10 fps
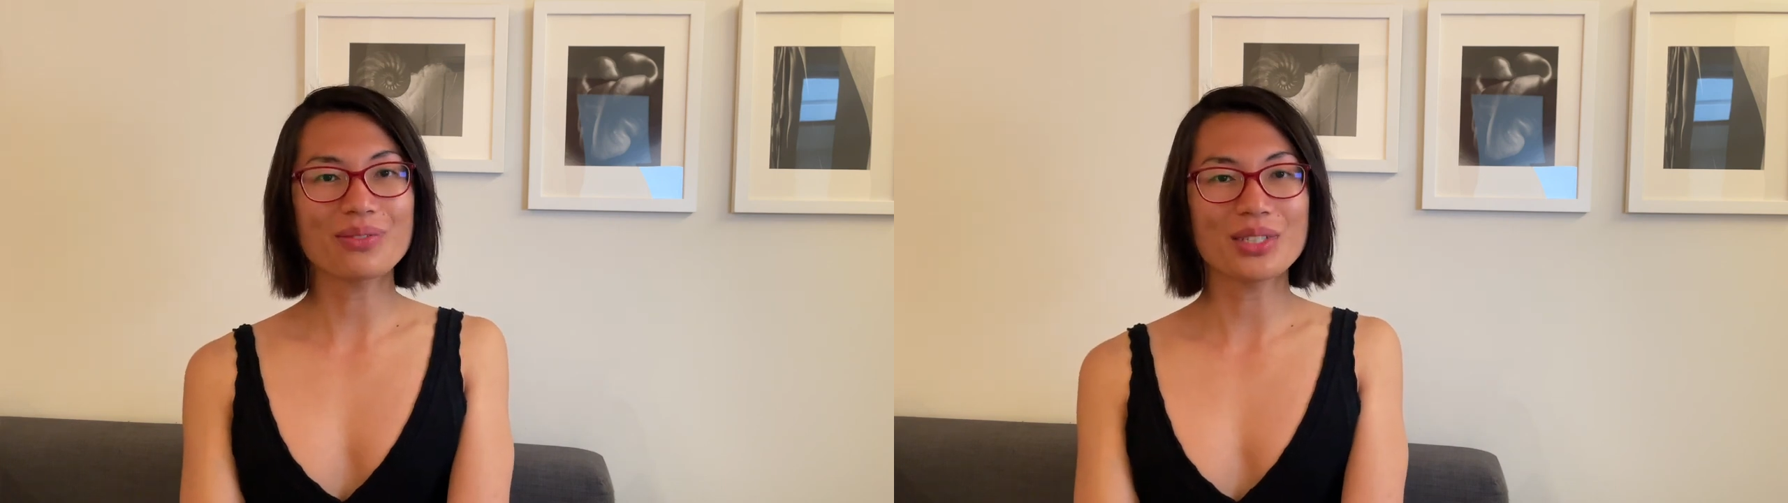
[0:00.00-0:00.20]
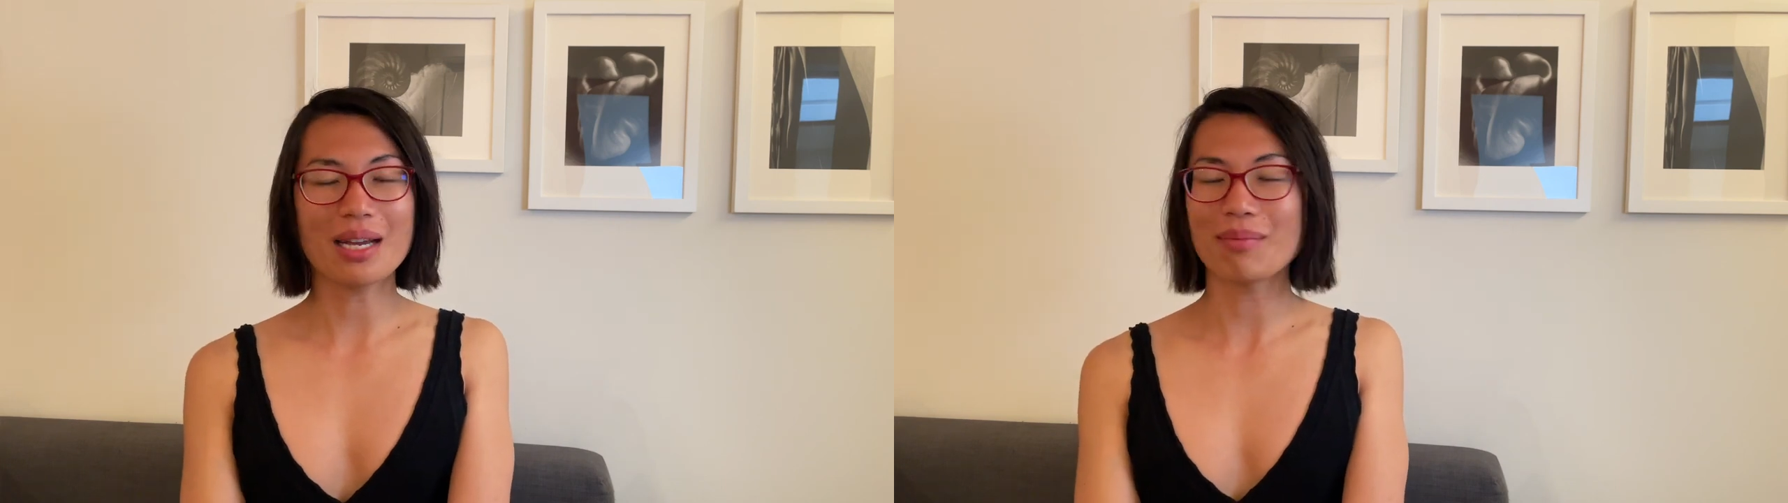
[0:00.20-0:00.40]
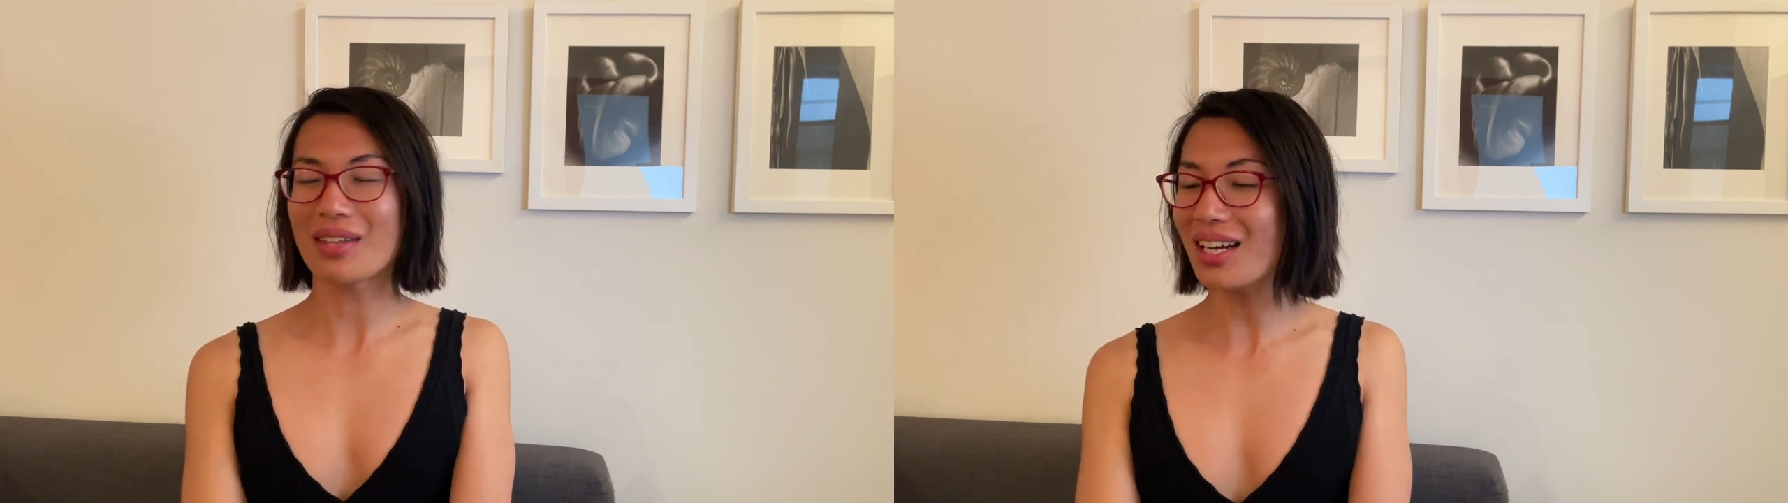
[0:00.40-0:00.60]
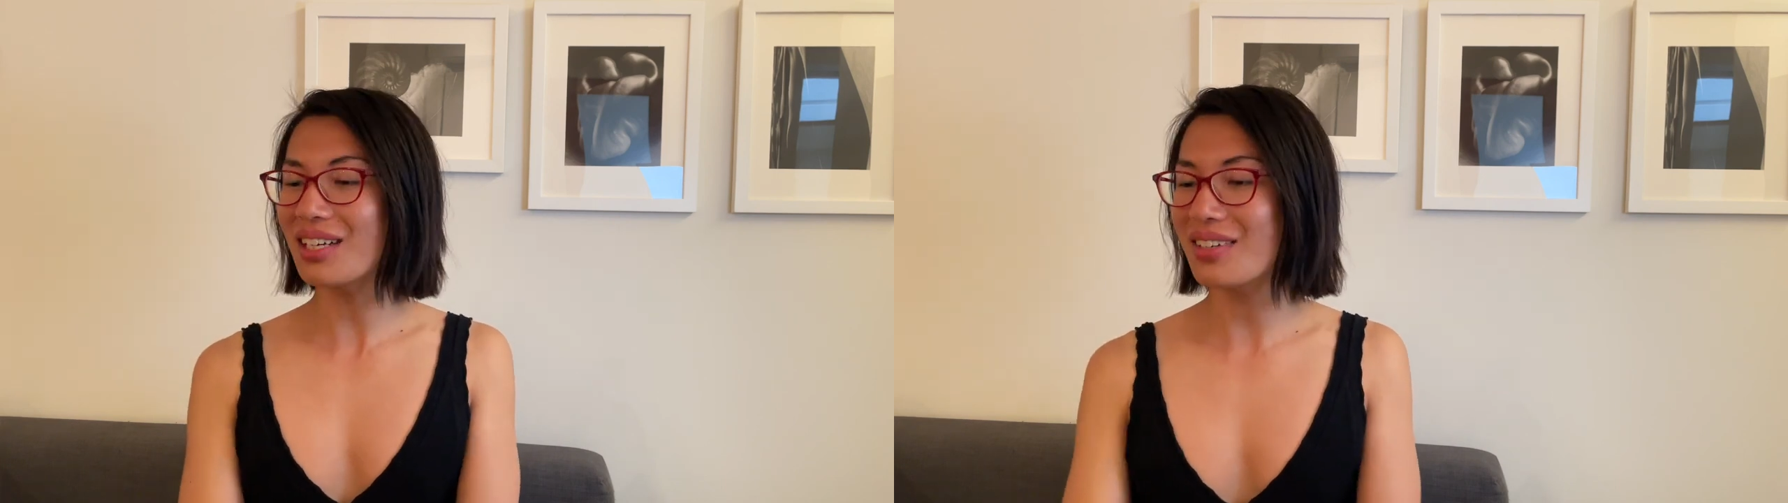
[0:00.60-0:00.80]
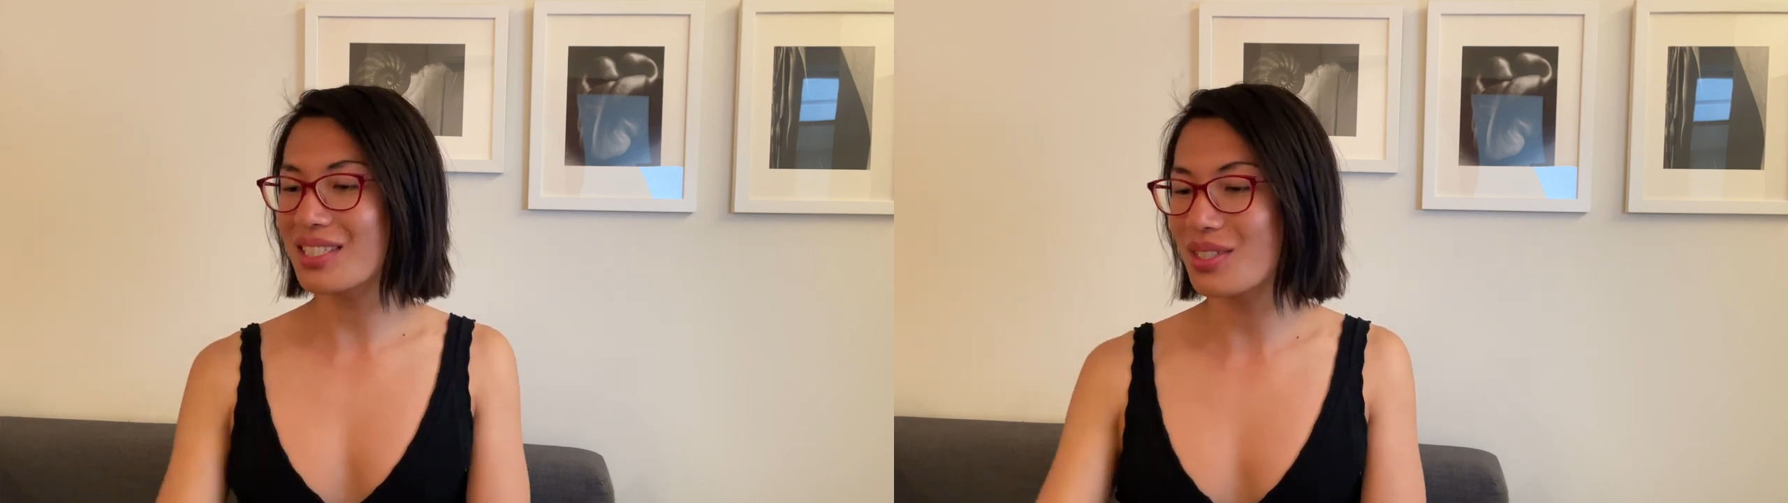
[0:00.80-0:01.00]
which I'm not
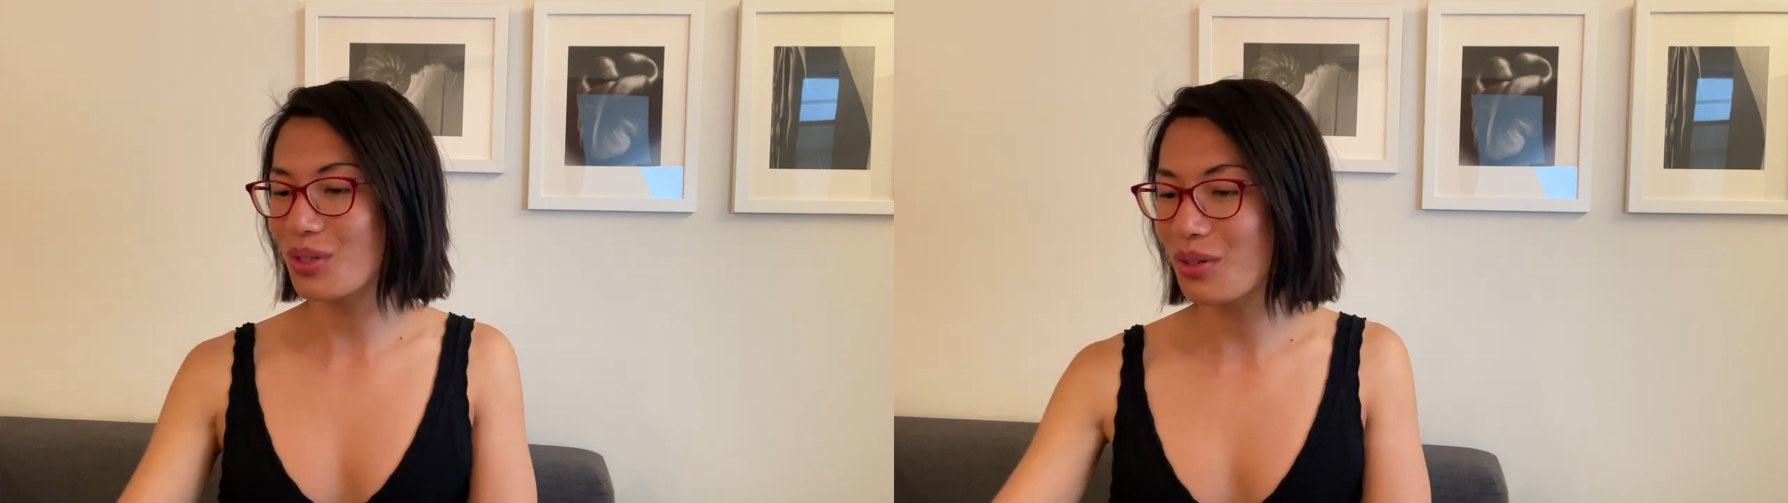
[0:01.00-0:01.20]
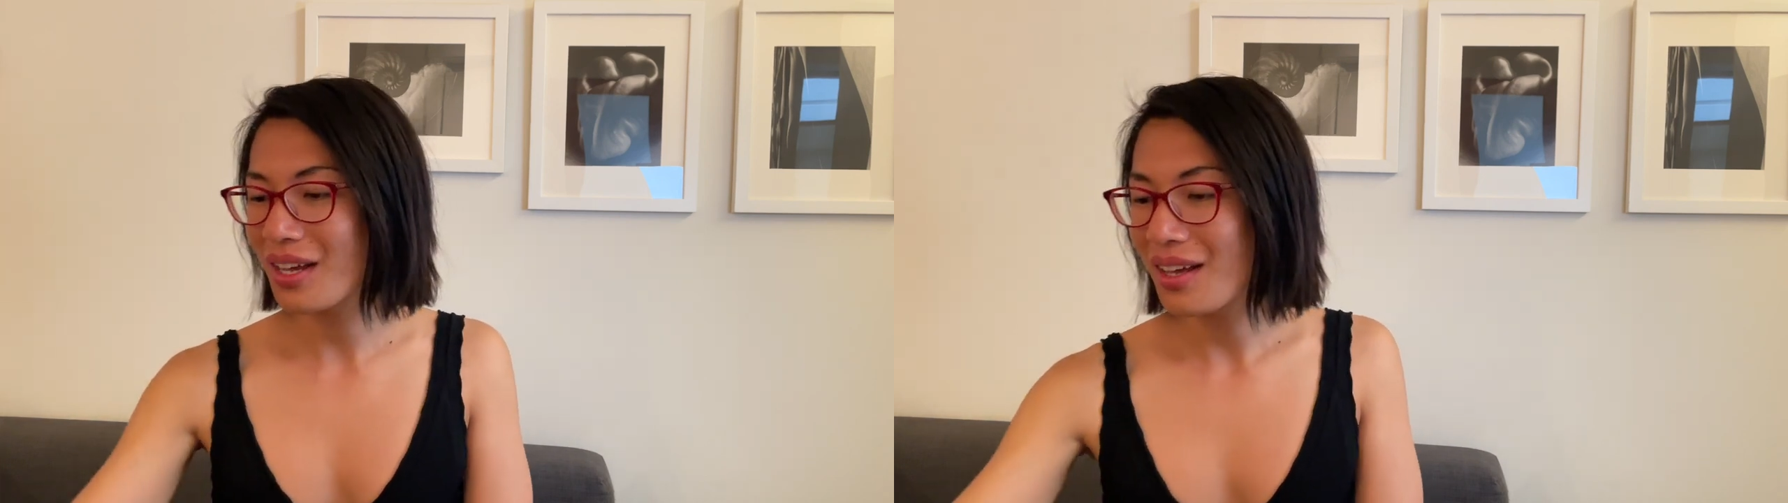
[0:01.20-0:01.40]
going to redo